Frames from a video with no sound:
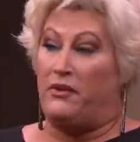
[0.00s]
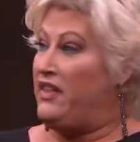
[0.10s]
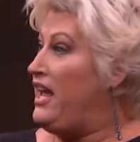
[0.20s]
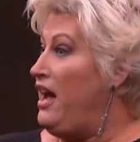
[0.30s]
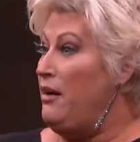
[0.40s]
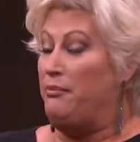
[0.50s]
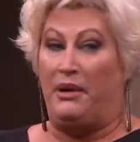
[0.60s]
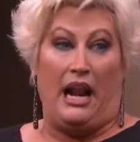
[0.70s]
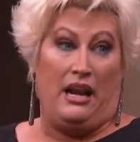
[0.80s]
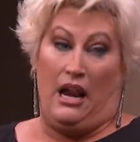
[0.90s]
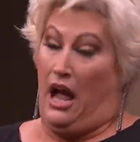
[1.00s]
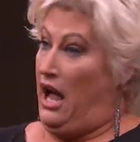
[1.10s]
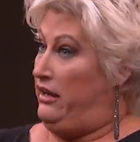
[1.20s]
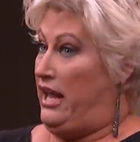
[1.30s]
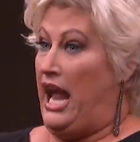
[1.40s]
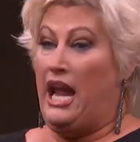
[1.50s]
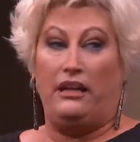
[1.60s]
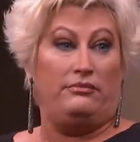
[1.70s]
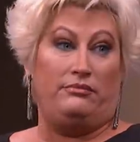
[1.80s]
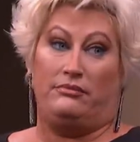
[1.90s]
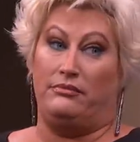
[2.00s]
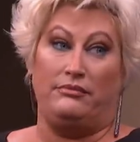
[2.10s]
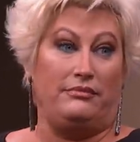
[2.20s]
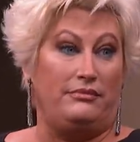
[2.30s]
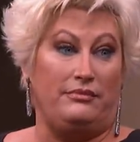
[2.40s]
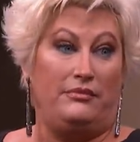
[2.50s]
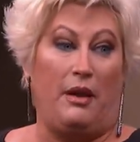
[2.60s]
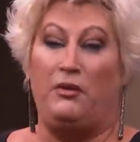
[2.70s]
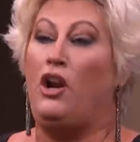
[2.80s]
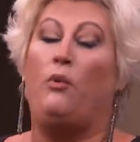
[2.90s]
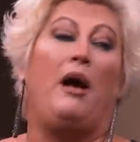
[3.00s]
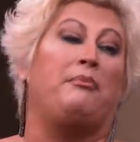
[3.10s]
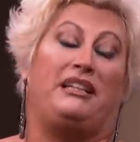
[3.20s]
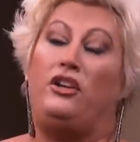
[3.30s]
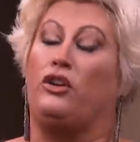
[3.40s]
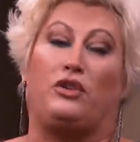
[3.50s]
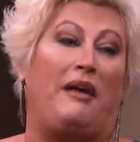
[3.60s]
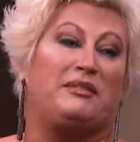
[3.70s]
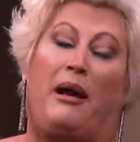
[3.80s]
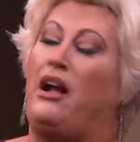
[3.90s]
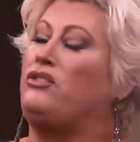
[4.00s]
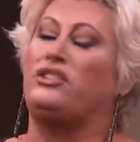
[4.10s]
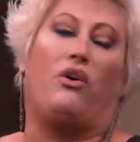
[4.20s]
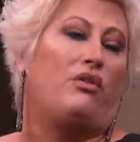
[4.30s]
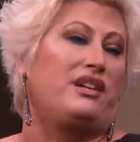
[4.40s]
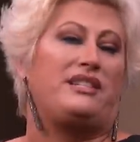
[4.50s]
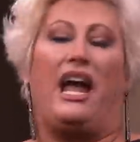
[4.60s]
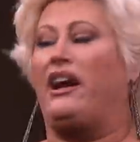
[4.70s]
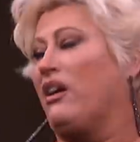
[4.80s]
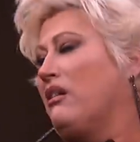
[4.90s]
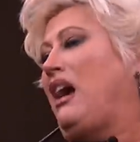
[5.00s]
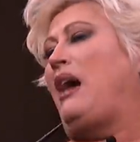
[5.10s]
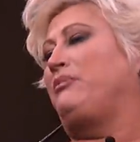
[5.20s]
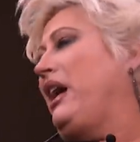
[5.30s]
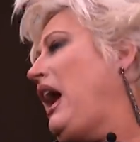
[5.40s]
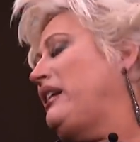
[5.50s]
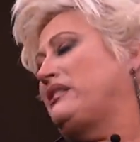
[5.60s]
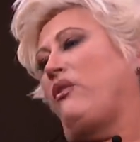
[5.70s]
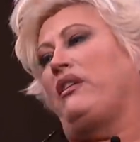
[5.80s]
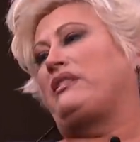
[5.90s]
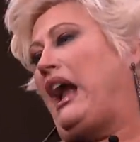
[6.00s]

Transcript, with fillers: for them, but they ain't, mm-mm. You know what, but you know, Travis might go, just go on and take her. I'm done, I just want to